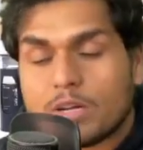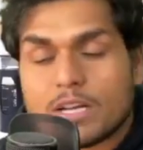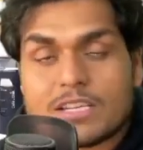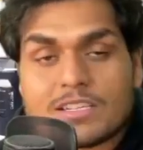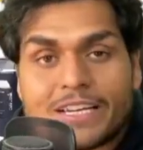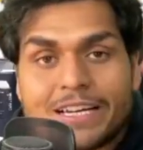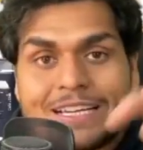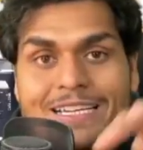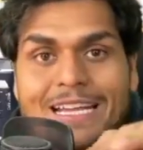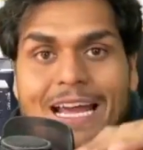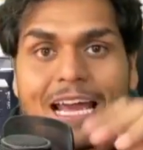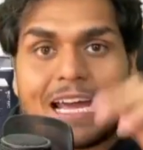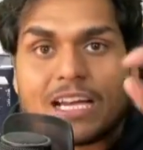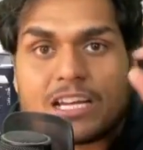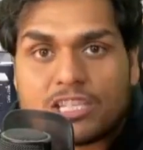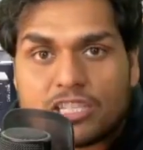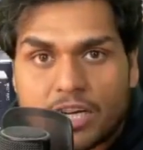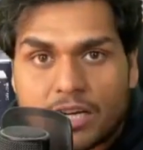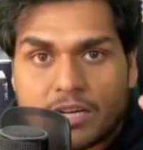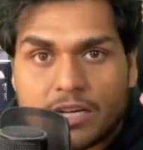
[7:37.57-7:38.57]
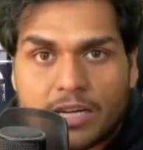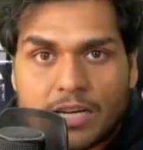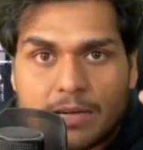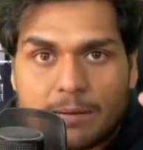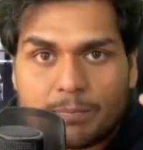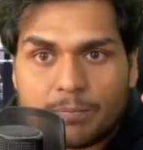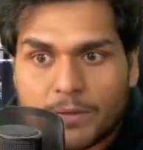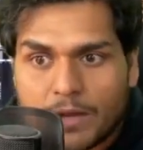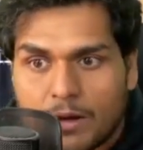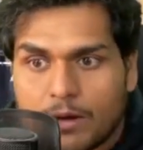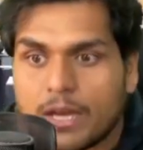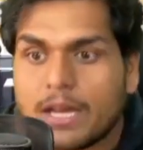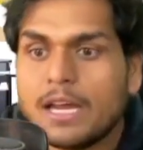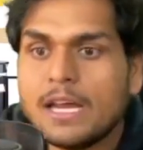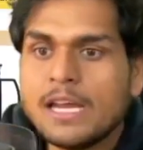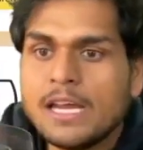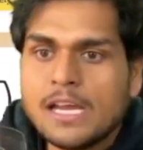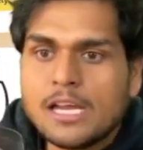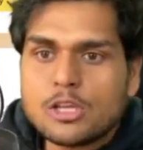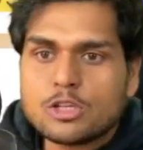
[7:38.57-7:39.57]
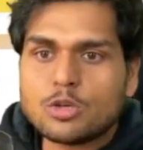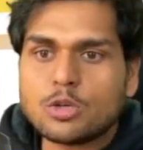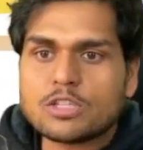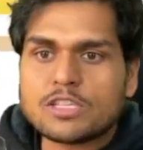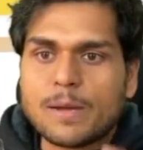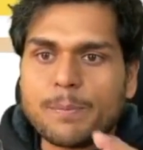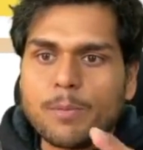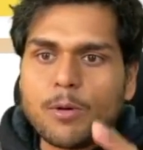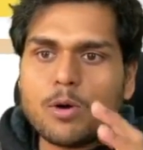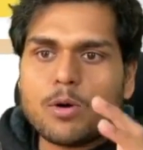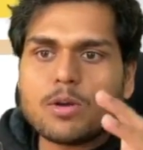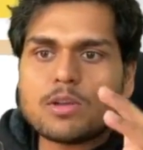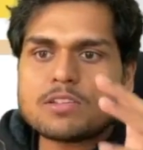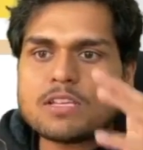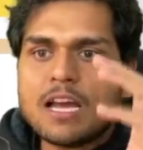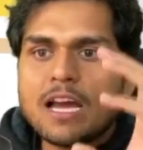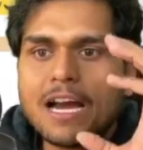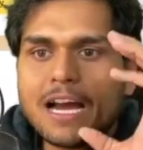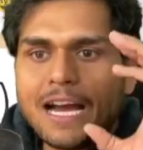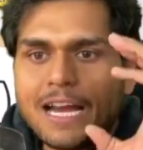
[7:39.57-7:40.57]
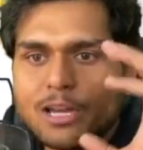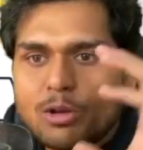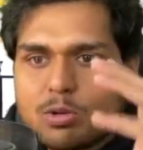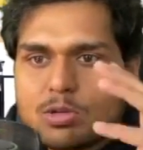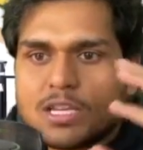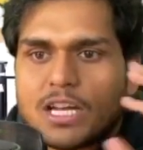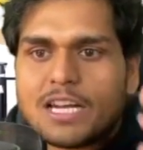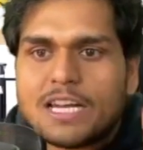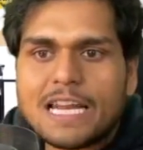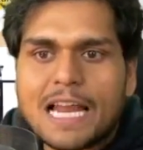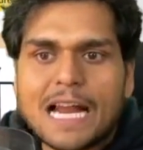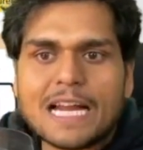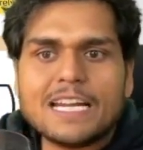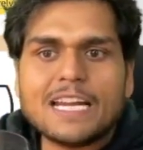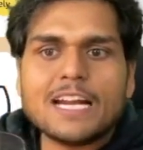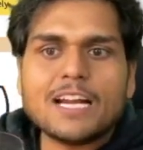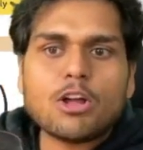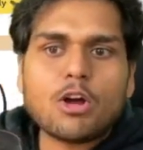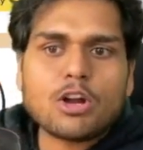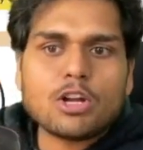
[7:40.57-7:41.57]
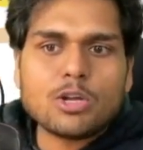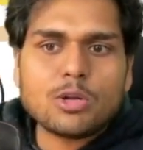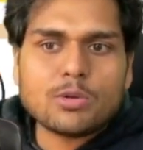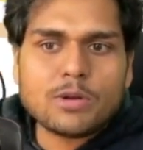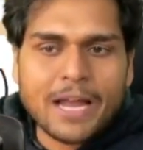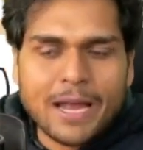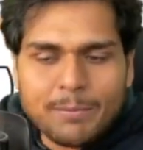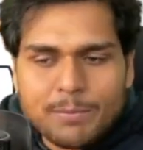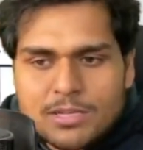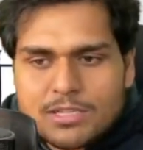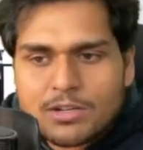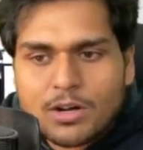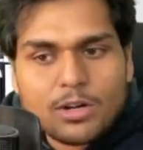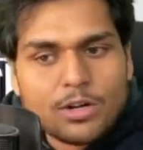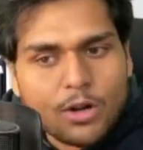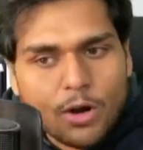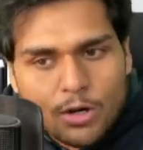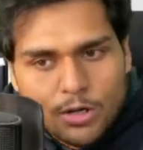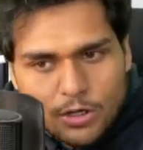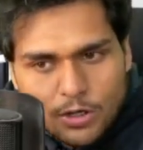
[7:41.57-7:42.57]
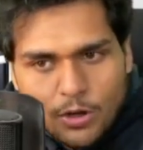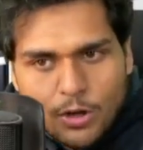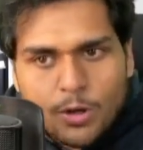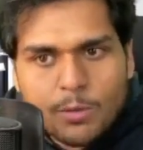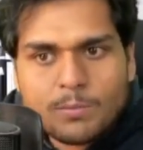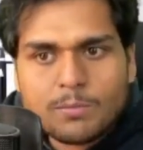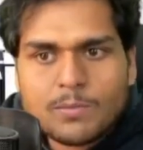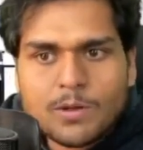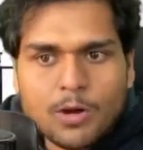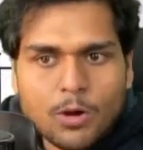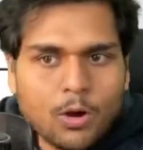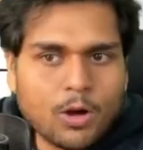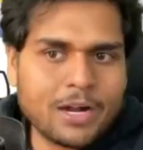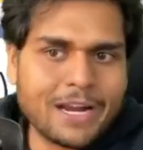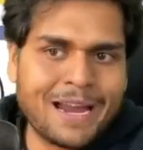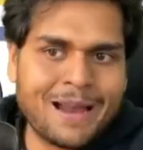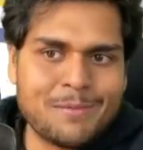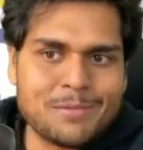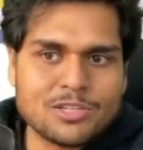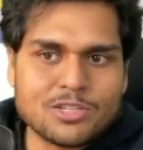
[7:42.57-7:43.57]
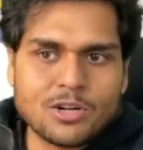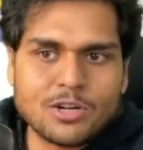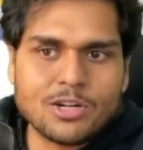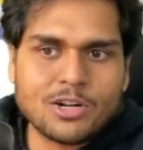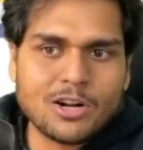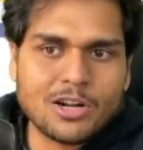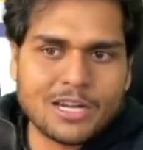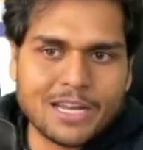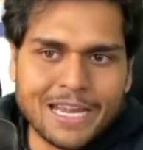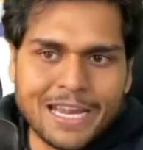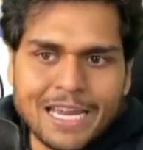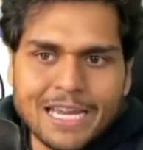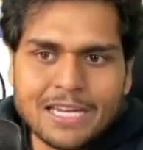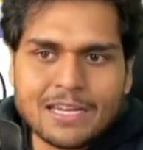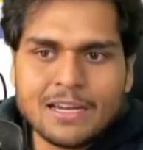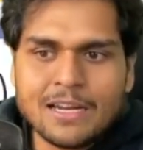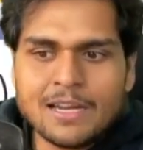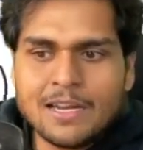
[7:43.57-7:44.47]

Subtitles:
entire journey. Okay, so suppose a user landed onto Amazon.com or Amazon.in,